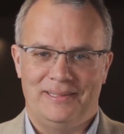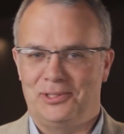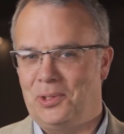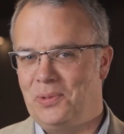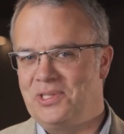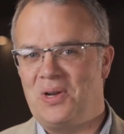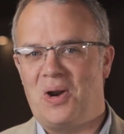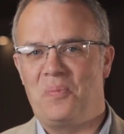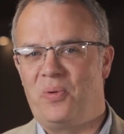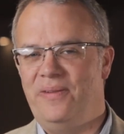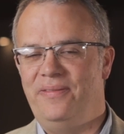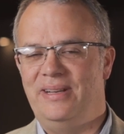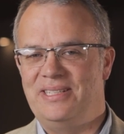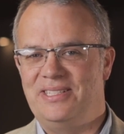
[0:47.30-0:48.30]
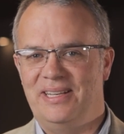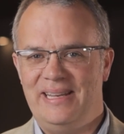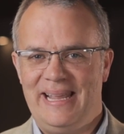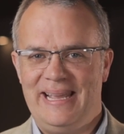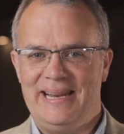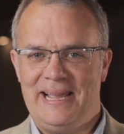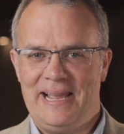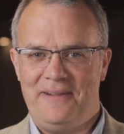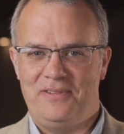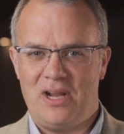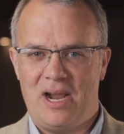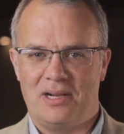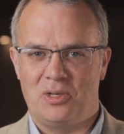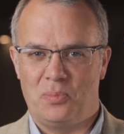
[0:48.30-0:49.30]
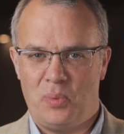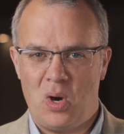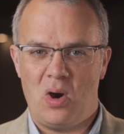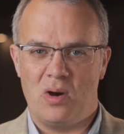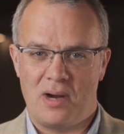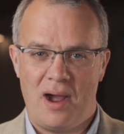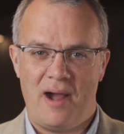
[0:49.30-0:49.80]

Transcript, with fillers: So it's our privilege today to have Doctor Paul